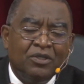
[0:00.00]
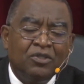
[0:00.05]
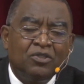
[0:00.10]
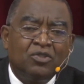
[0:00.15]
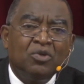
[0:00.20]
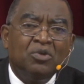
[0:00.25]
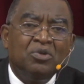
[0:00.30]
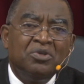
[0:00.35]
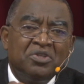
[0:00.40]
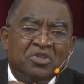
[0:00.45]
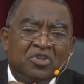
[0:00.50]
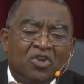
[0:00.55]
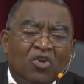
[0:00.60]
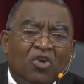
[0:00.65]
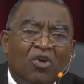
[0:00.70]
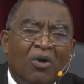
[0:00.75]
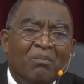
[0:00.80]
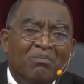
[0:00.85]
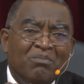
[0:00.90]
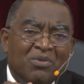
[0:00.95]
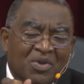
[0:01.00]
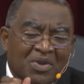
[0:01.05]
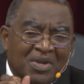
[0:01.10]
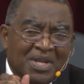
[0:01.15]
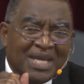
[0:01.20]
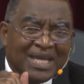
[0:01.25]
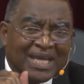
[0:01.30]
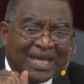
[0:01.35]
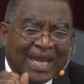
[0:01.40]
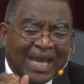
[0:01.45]
to
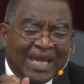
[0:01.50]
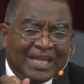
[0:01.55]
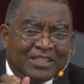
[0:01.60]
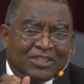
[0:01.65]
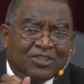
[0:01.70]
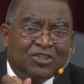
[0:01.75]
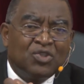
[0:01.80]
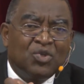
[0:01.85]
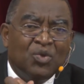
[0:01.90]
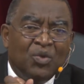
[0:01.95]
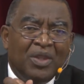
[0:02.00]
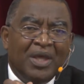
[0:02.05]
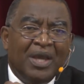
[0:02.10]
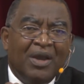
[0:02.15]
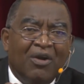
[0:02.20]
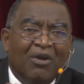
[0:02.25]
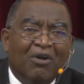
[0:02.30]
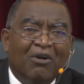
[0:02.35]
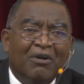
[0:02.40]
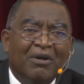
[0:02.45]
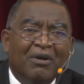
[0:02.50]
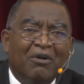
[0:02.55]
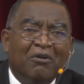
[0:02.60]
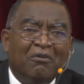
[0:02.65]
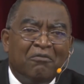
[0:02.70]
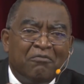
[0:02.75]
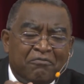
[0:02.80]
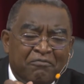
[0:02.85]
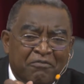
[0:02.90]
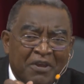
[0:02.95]
communicate to the
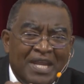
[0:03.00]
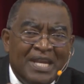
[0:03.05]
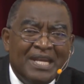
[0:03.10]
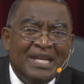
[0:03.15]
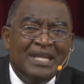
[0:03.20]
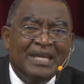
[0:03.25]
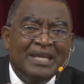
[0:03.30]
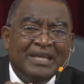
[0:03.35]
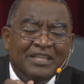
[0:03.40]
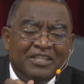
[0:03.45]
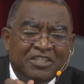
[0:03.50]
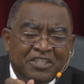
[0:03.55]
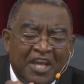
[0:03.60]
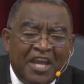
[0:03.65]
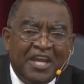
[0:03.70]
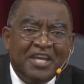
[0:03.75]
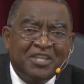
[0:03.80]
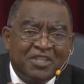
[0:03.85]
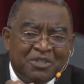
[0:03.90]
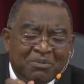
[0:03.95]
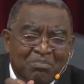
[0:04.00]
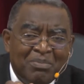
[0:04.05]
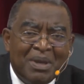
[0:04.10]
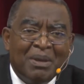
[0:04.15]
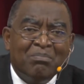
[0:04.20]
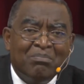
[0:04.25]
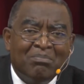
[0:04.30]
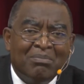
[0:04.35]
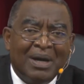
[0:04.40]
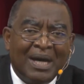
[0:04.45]
offending church
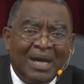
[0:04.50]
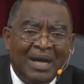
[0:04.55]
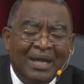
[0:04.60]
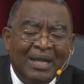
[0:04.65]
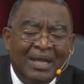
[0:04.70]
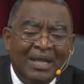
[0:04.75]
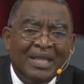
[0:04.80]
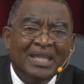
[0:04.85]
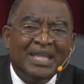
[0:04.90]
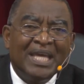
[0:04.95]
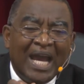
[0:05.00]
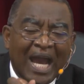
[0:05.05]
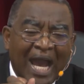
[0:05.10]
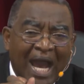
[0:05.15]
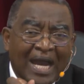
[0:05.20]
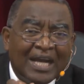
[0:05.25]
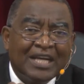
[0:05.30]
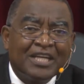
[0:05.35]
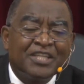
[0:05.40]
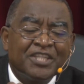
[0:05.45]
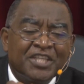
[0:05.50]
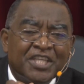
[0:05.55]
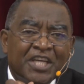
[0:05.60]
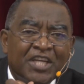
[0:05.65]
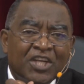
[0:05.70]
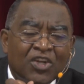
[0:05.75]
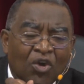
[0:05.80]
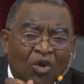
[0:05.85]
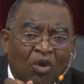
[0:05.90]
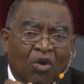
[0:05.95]
member the
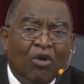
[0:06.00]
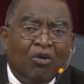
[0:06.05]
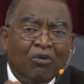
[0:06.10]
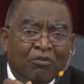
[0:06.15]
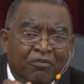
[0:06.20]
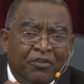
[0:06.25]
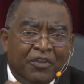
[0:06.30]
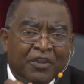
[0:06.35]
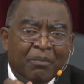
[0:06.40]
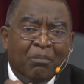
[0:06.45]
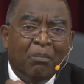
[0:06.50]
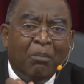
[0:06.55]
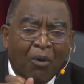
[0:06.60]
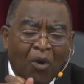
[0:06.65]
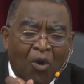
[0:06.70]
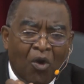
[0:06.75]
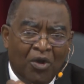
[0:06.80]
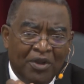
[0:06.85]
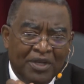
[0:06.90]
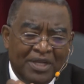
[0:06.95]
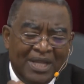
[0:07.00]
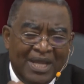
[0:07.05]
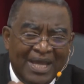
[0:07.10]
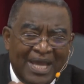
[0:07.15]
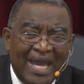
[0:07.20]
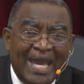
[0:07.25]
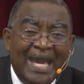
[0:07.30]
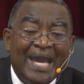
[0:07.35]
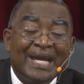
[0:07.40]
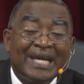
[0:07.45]
action of the board,
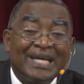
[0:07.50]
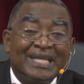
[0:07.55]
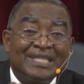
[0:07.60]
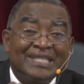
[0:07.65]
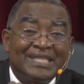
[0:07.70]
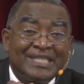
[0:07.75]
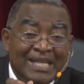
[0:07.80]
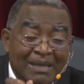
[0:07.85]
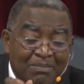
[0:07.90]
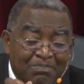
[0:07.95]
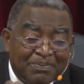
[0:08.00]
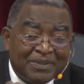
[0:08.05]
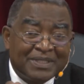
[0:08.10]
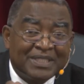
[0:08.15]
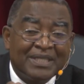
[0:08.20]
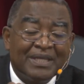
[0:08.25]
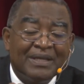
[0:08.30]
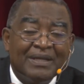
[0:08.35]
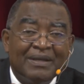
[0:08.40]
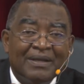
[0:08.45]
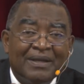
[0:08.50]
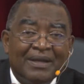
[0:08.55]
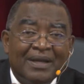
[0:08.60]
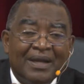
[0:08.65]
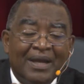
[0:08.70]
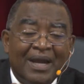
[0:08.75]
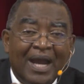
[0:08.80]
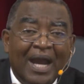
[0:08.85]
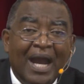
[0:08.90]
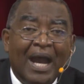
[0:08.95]
except
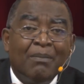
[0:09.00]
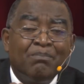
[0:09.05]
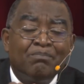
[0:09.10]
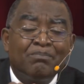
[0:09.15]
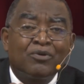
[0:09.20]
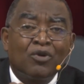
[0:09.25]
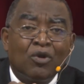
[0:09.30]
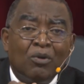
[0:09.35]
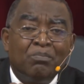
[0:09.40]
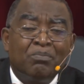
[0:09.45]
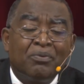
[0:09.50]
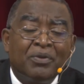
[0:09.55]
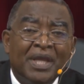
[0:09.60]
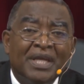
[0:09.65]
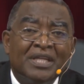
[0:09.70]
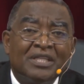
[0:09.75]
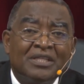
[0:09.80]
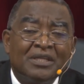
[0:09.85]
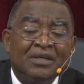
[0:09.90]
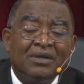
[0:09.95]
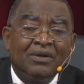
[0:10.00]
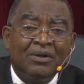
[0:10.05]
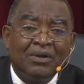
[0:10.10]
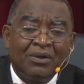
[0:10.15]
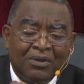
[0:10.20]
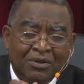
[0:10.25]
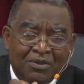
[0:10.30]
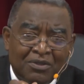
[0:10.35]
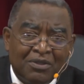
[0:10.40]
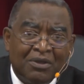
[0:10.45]
appropriate
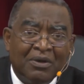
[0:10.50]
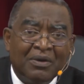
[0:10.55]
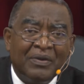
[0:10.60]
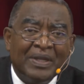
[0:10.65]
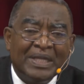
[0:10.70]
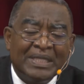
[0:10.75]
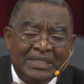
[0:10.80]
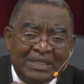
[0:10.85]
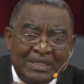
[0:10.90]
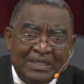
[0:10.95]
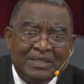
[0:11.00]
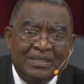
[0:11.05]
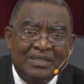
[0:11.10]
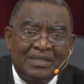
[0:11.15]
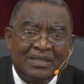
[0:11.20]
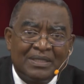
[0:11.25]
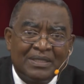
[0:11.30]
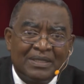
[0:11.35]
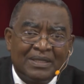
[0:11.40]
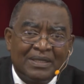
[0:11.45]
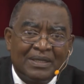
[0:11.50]
authorities.